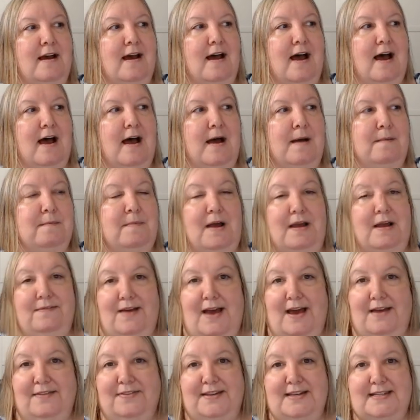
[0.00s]
I've
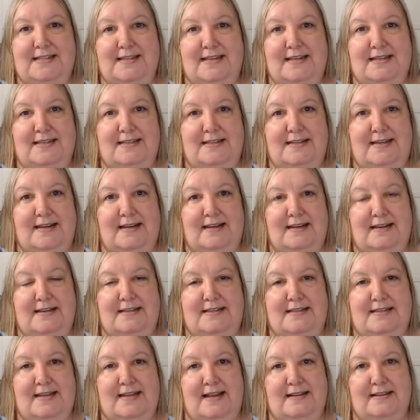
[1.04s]
had these listed
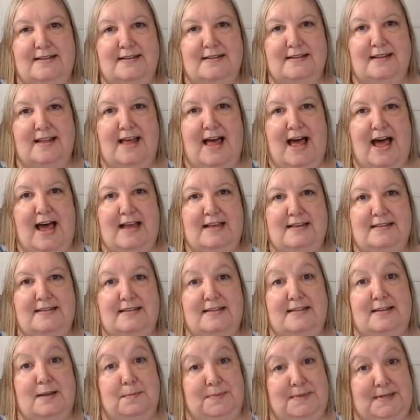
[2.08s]
since last
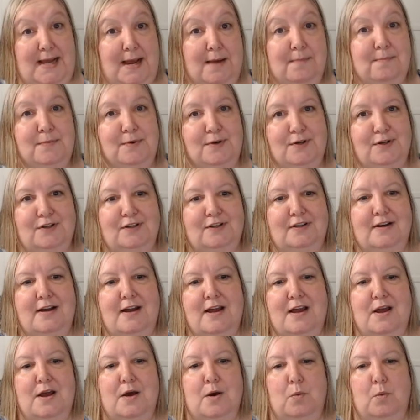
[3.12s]
September.
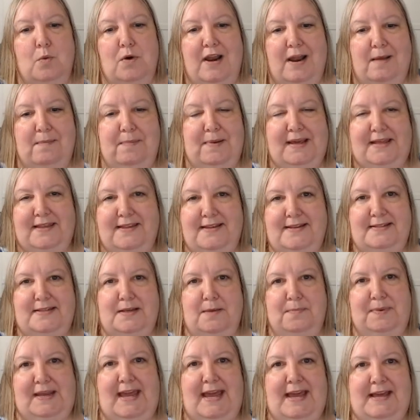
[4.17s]
Would I pick these up
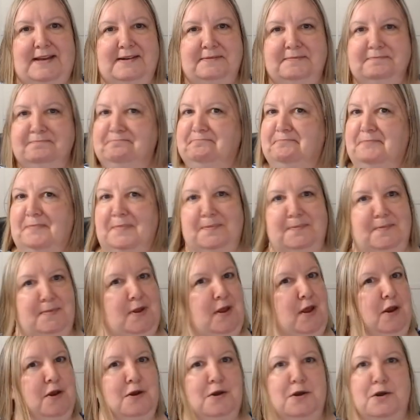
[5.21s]
again?
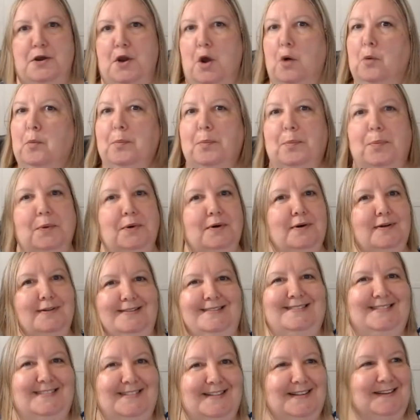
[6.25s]
Nope,
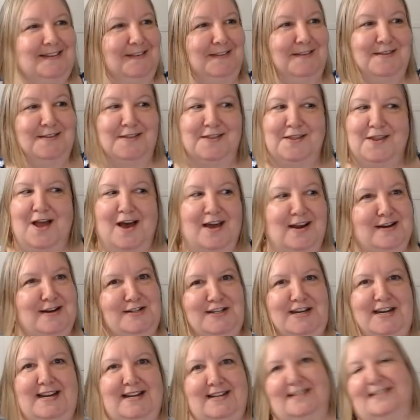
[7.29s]
not a
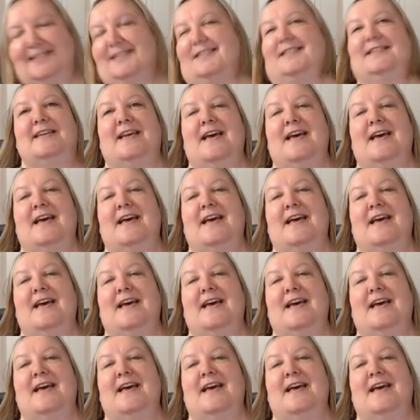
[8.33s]
chance.